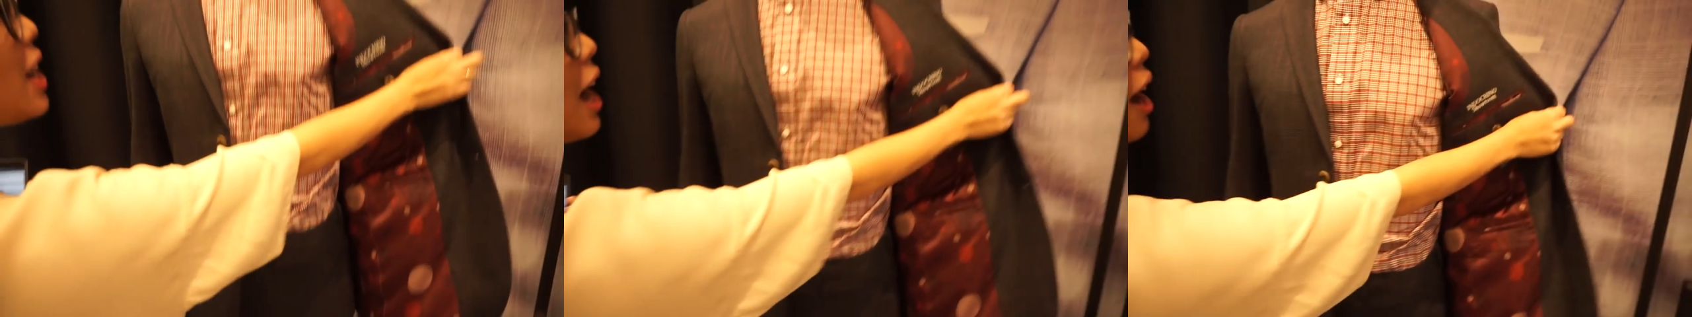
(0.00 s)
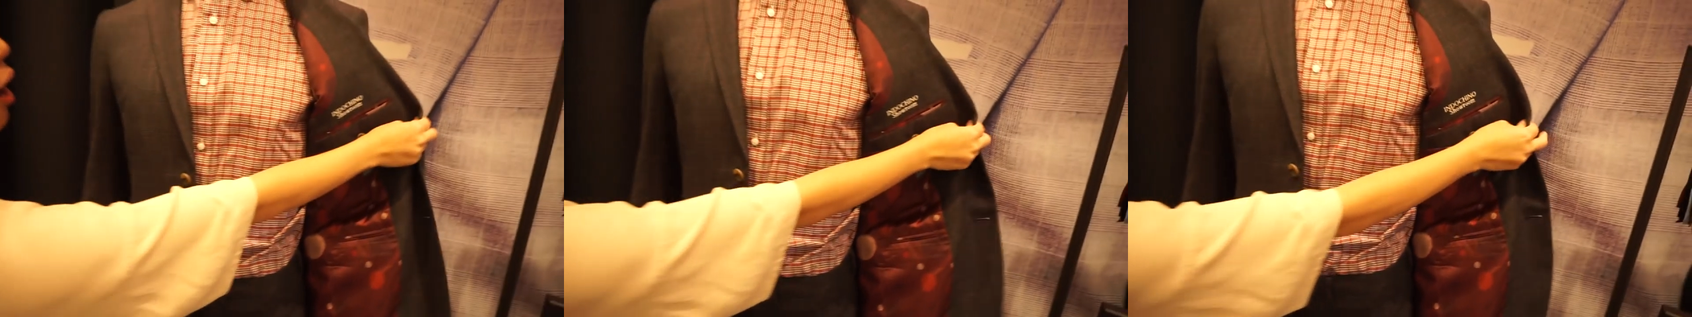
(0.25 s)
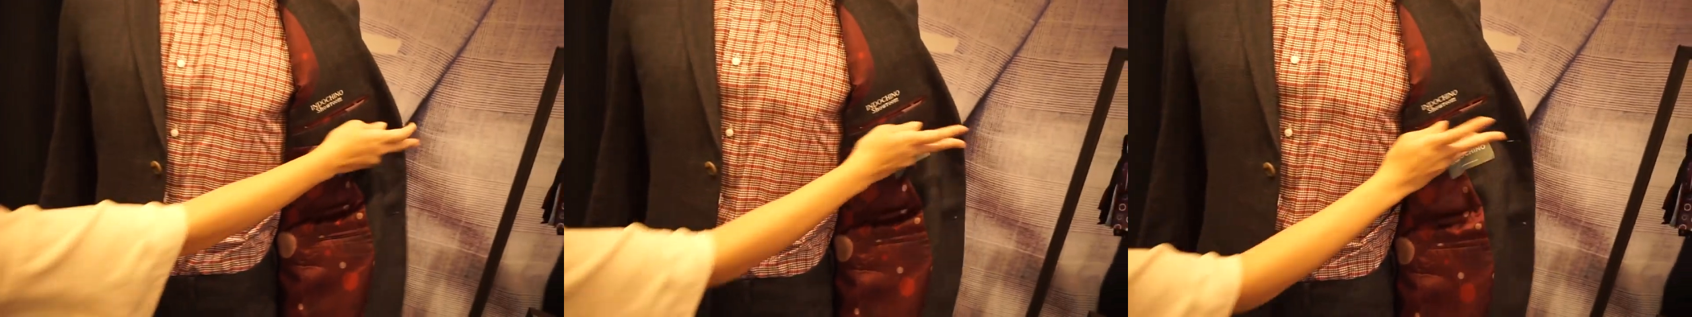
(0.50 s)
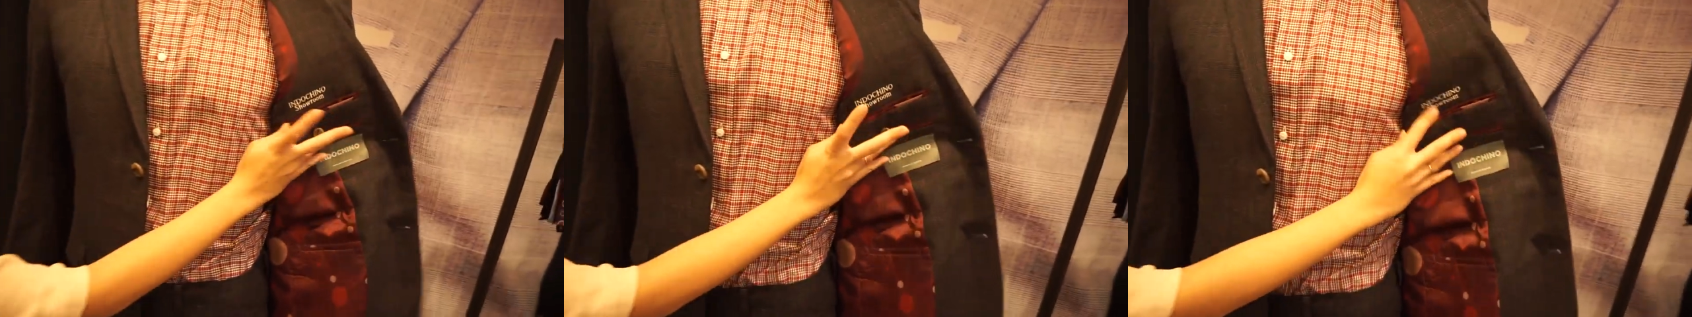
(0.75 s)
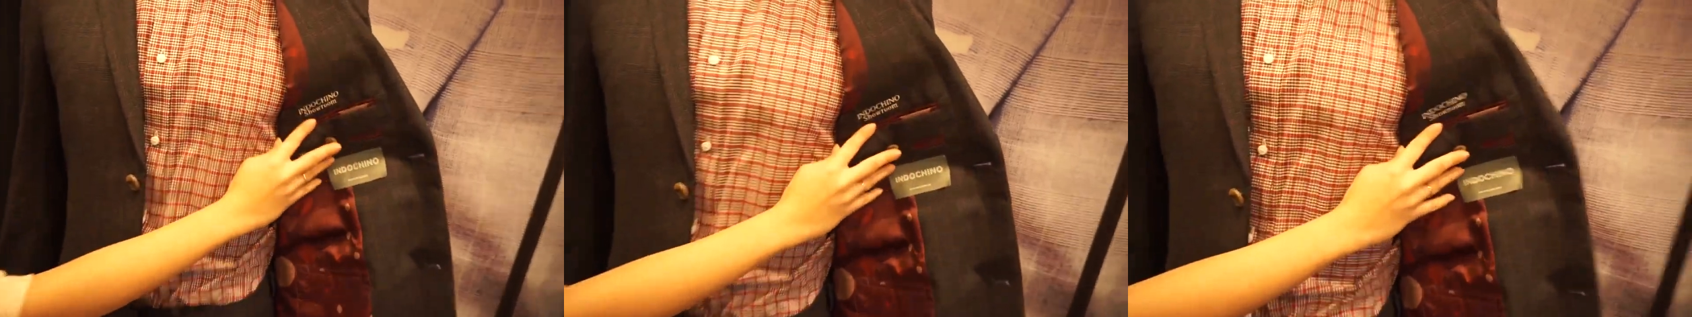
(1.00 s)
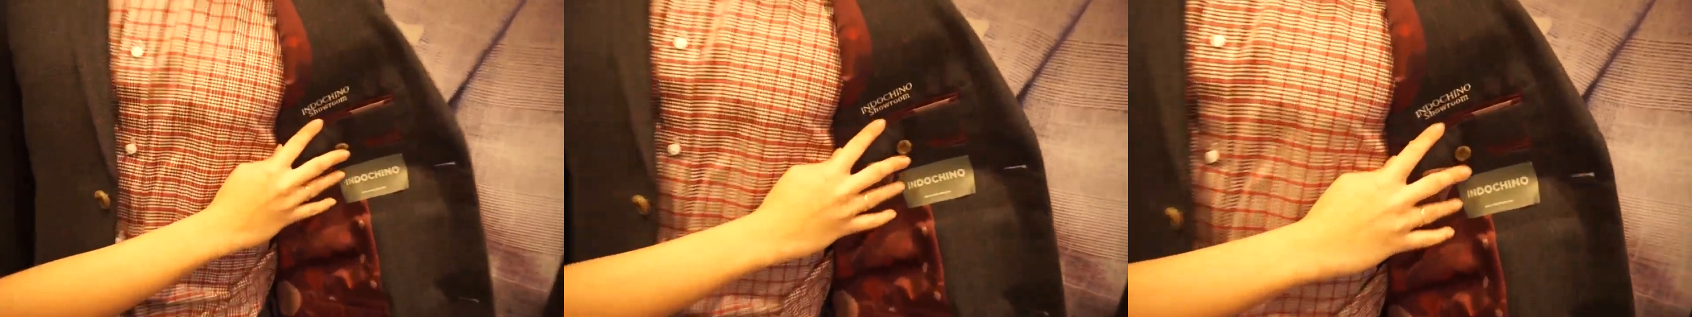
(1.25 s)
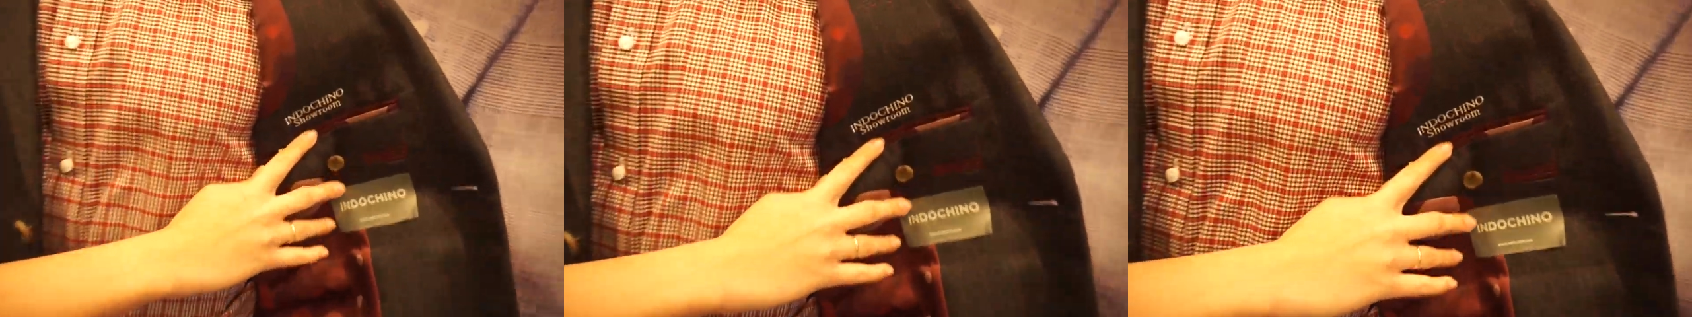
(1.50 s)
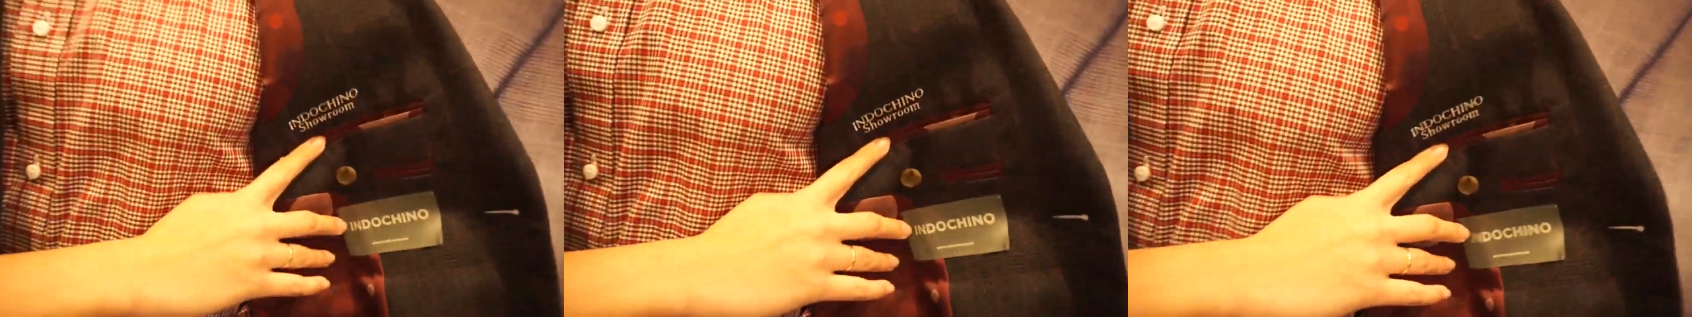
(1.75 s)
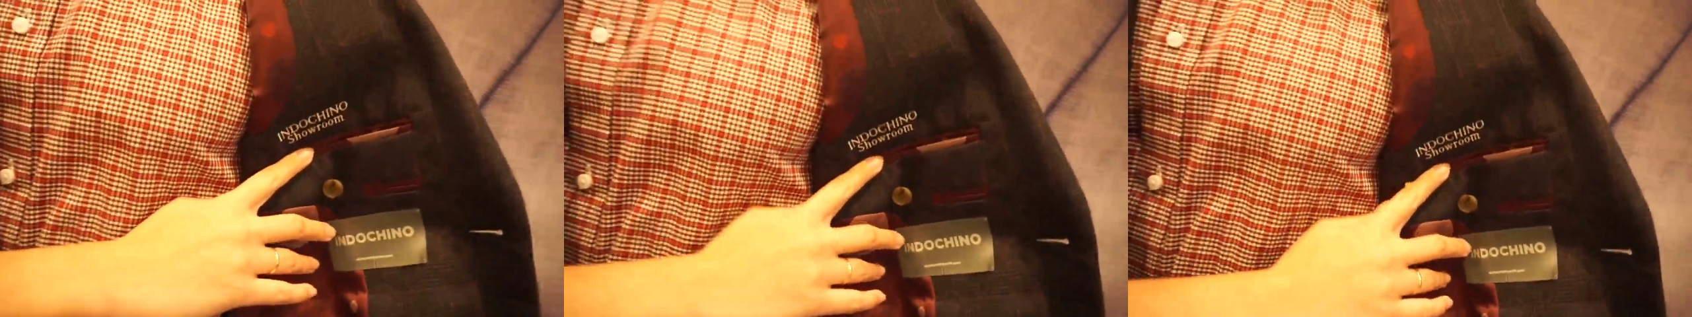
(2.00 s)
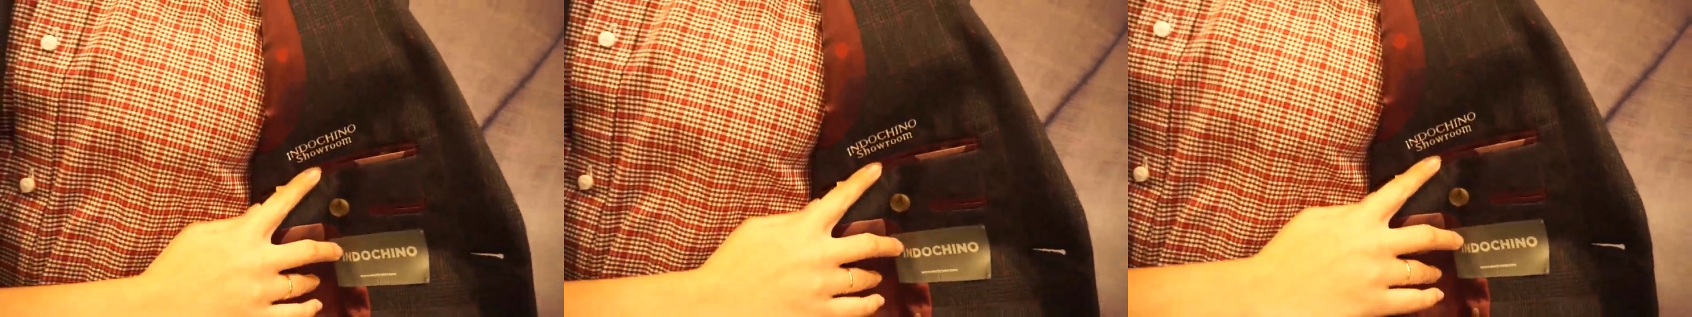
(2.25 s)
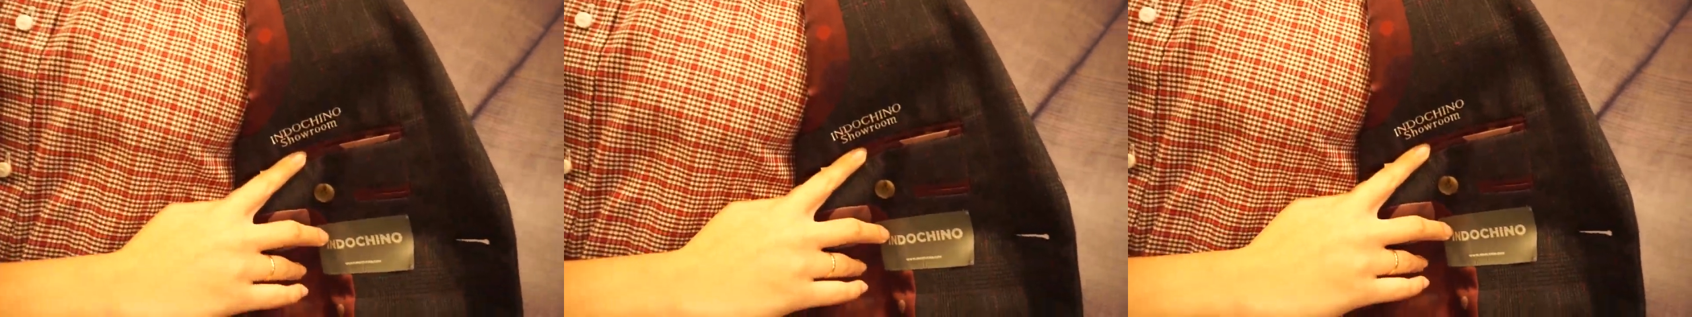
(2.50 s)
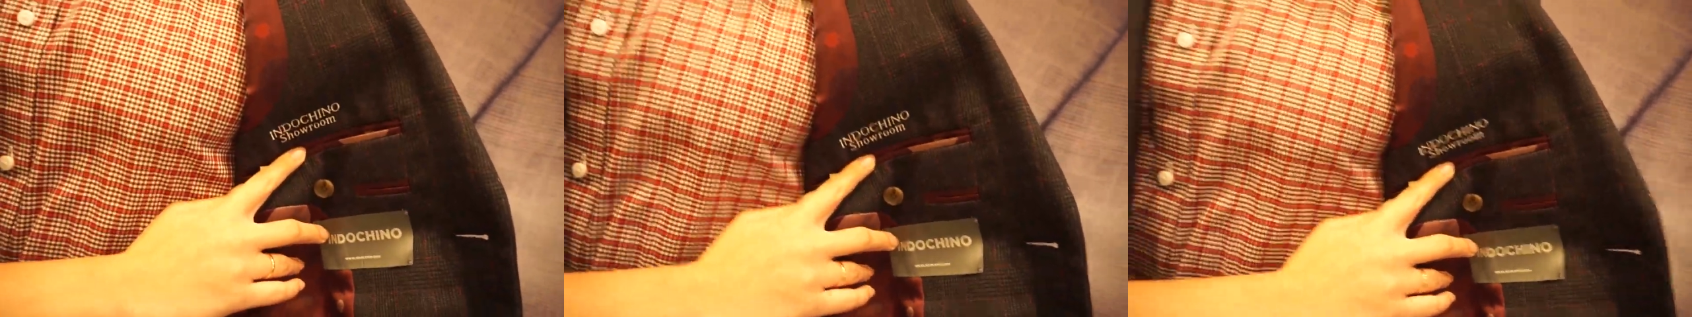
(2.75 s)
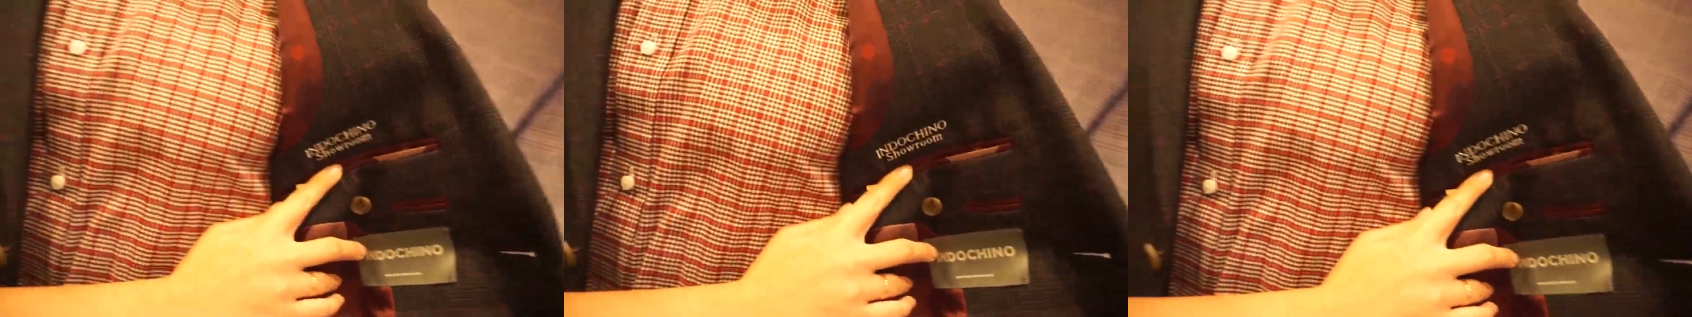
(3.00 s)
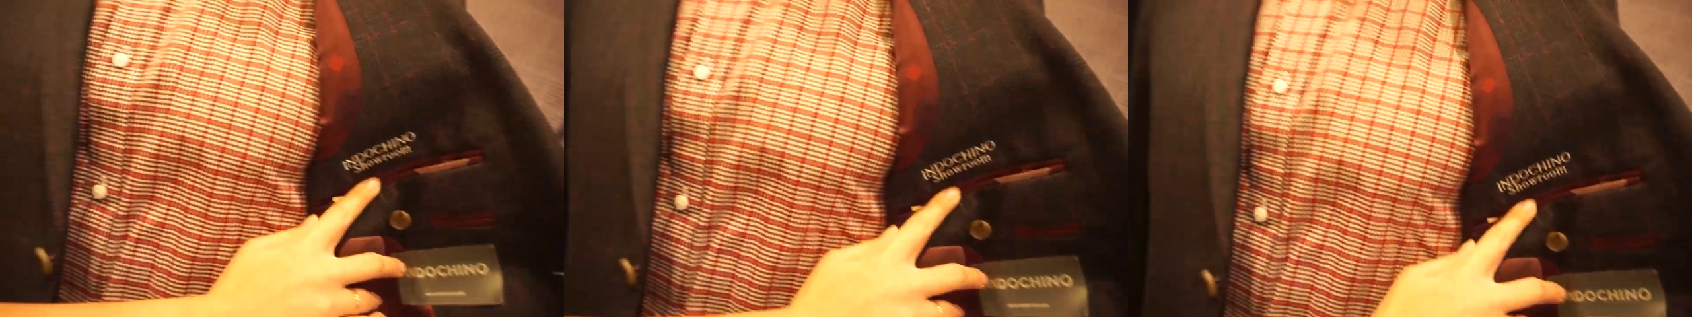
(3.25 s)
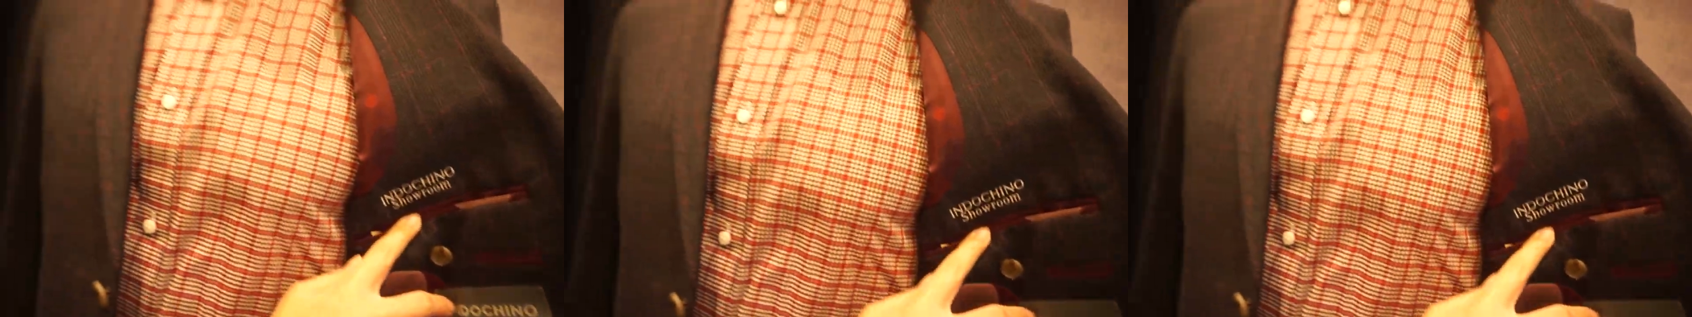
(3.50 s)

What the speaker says: (no speaker visible)